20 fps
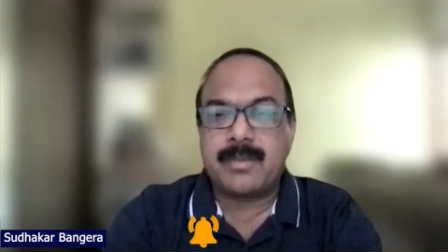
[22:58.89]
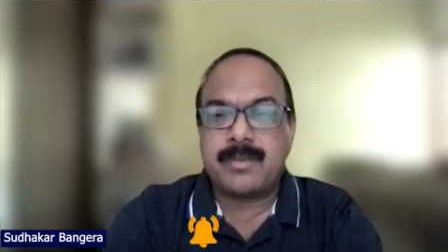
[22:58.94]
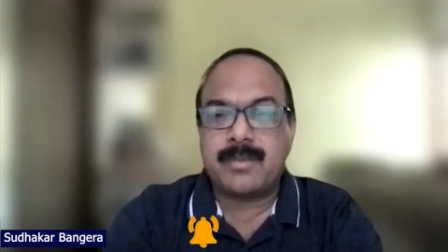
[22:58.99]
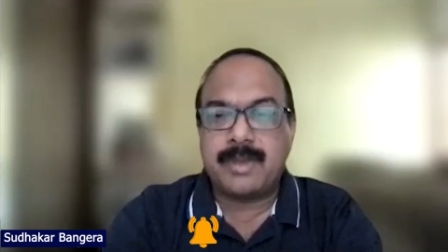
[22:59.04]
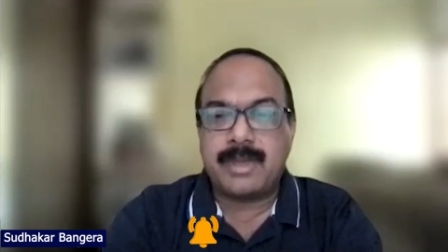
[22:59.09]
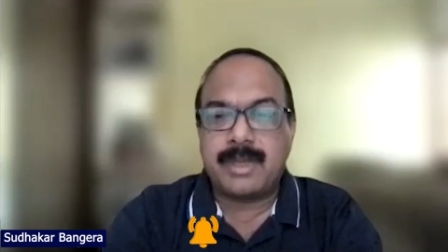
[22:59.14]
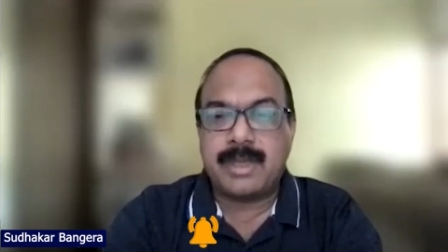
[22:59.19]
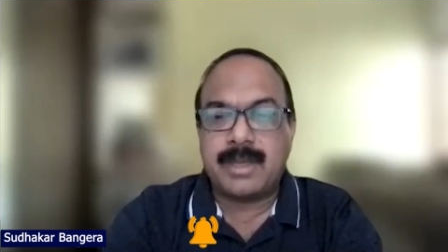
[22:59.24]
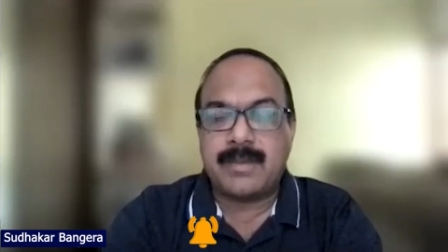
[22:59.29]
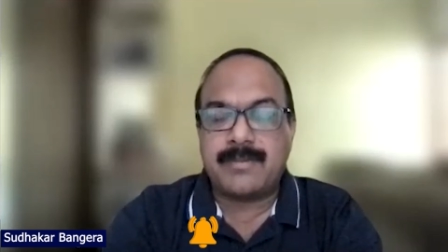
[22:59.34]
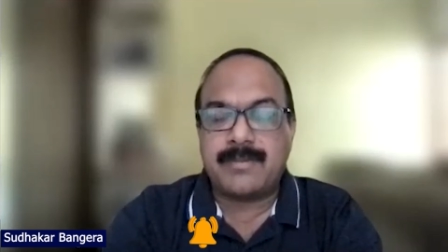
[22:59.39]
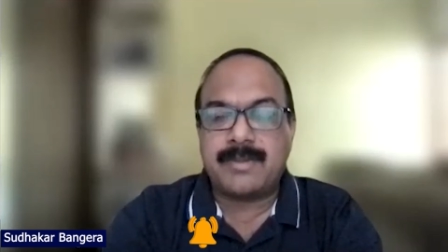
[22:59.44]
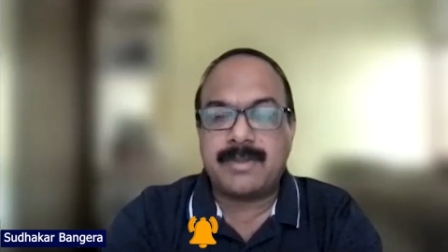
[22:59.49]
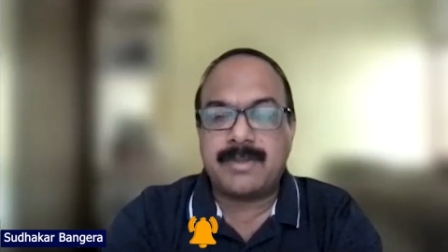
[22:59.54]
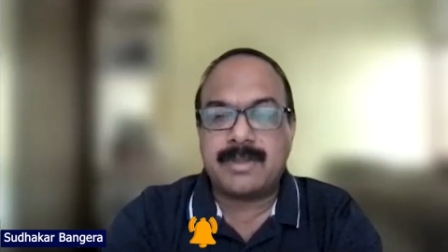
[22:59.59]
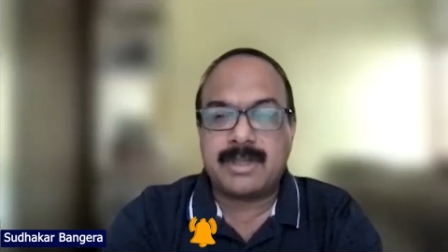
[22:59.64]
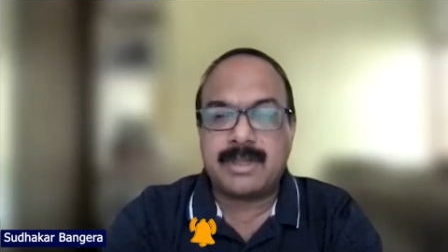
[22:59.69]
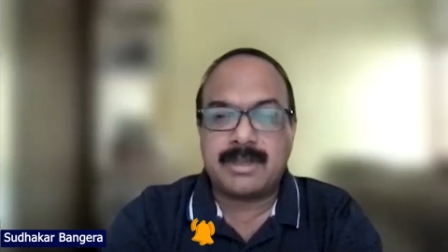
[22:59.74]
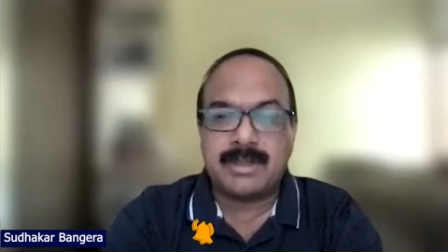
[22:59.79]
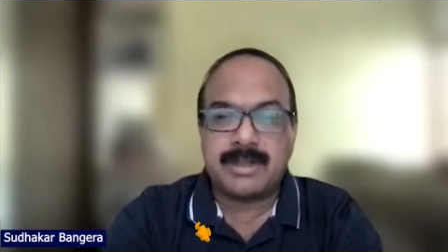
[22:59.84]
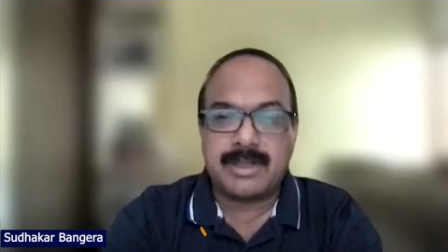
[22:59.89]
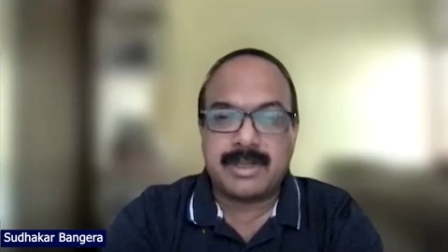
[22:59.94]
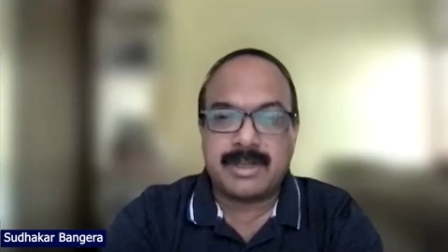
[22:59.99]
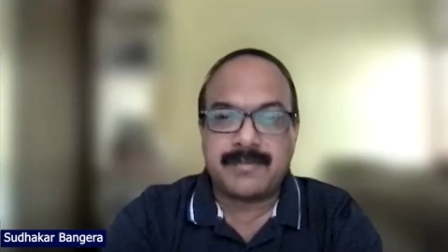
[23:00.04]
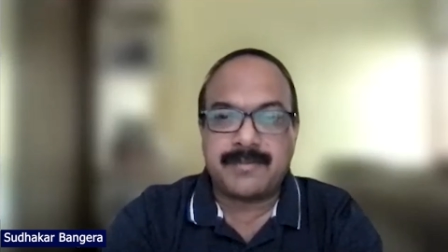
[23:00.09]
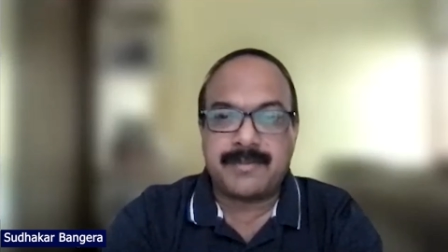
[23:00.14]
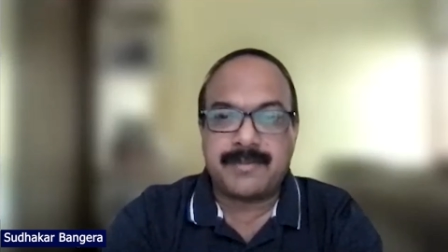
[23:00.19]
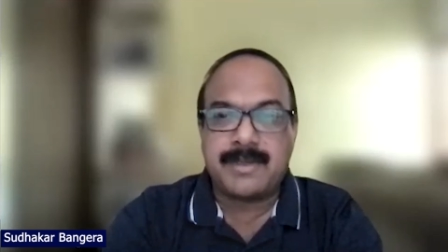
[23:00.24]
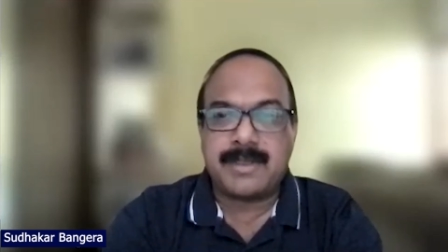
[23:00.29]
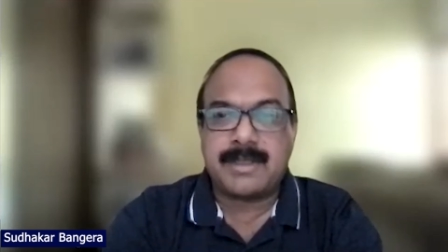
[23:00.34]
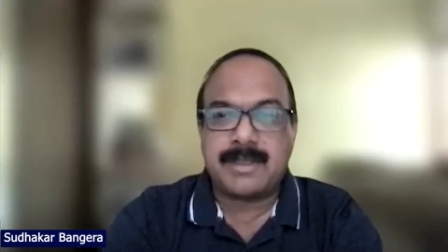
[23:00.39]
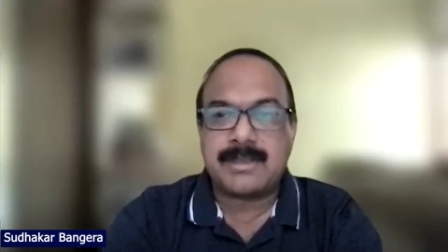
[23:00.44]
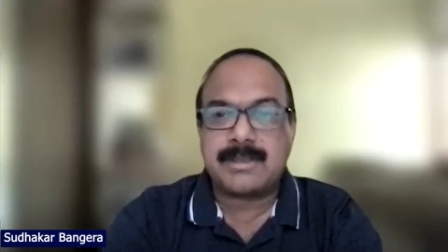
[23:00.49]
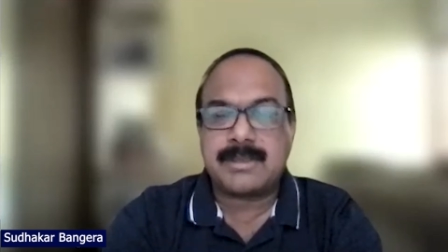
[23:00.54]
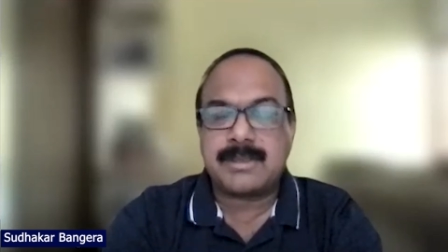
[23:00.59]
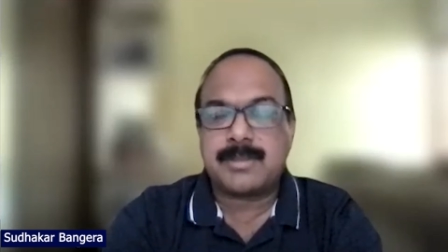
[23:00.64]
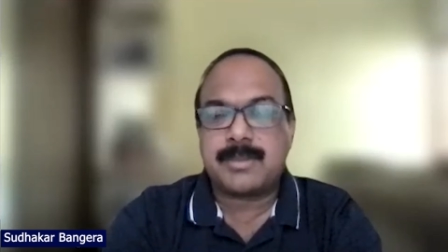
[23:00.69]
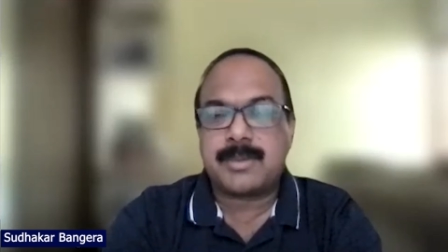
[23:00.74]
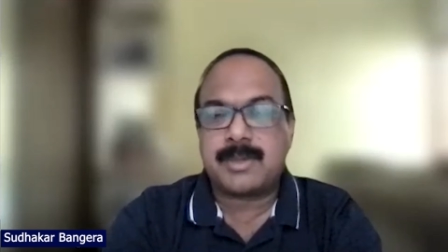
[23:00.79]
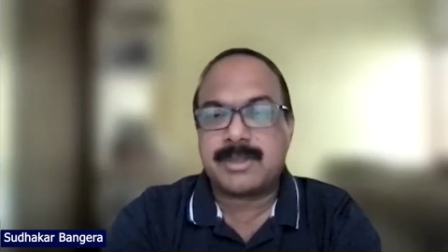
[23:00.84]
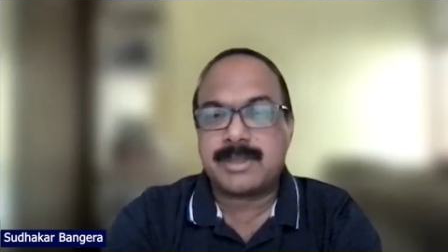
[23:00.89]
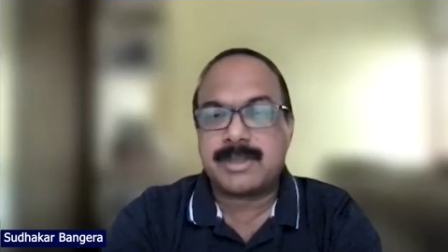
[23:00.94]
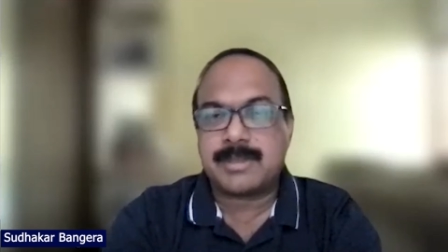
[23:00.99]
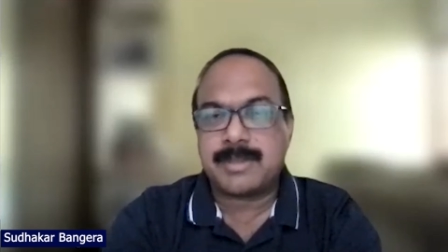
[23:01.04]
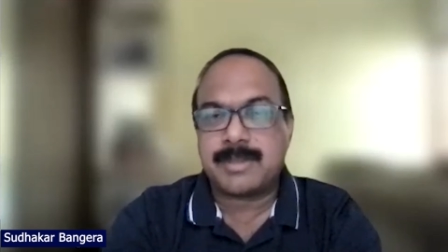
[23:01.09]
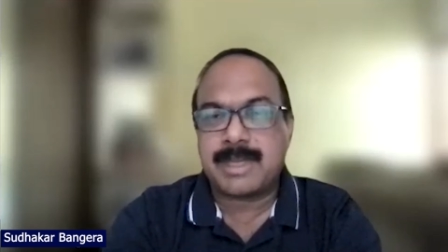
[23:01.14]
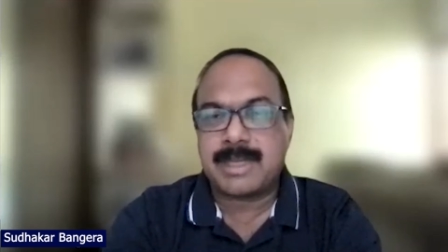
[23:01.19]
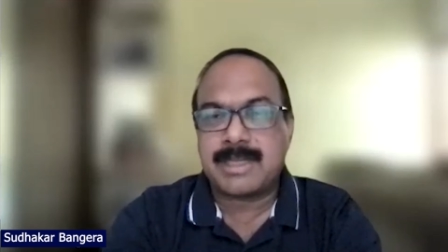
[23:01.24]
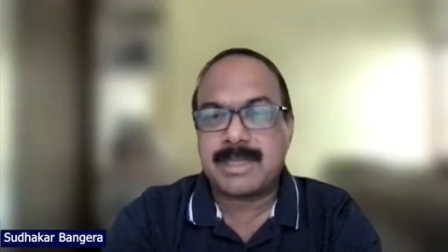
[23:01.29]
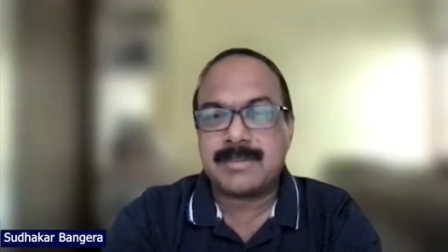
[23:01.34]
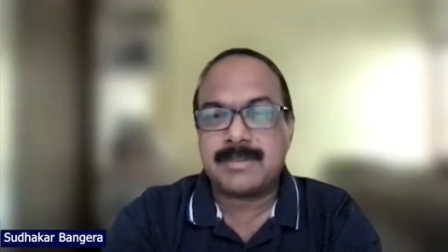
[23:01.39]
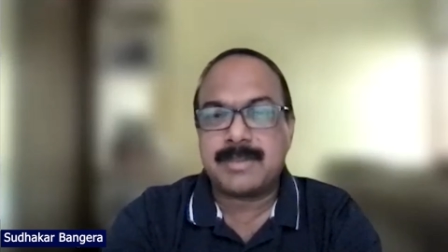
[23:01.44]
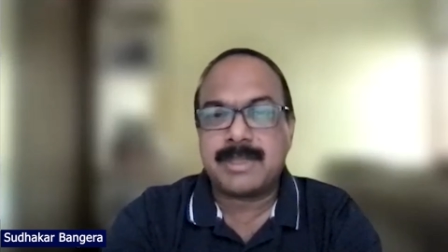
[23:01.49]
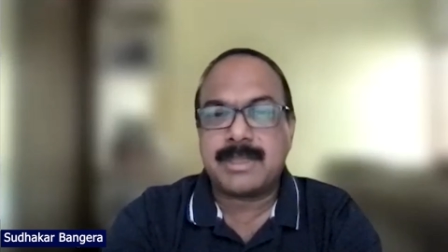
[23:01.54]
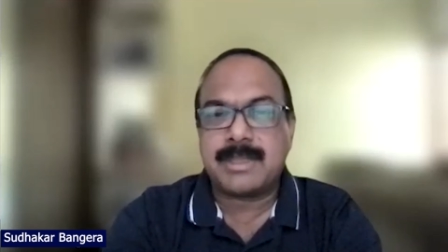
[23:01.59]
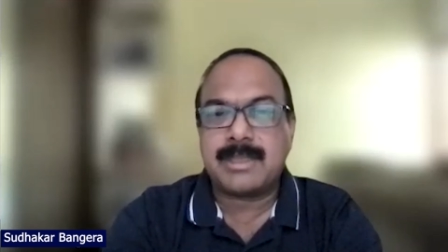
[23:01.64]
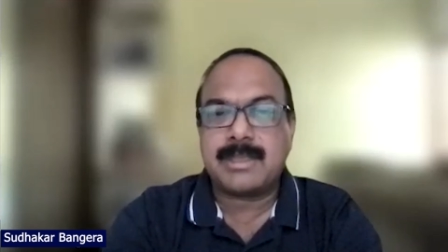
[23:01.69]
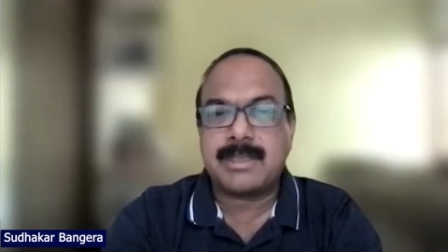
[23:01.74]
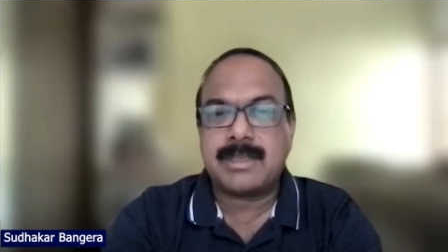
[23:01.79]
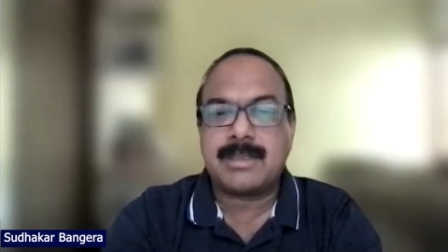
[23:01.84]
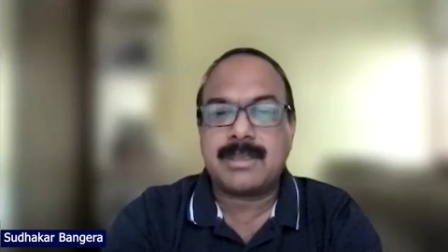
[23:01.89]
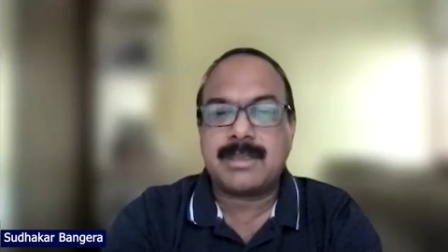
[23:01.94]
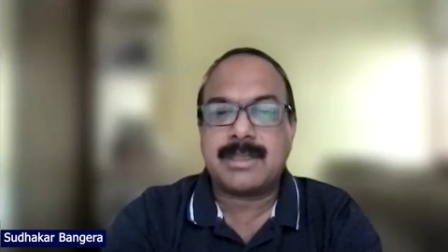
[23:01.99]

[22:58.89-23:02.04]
we have the regulatory affairs, the project management, the